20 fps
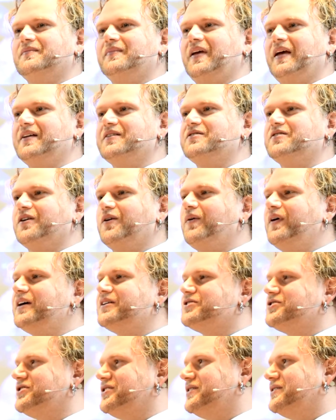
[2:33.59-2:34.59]
answer
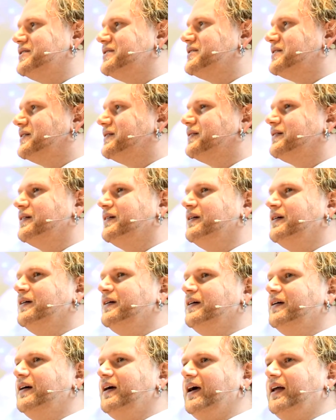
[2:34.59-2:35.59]
questions, and
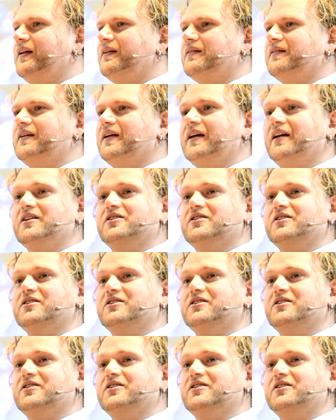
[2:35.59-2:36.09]
get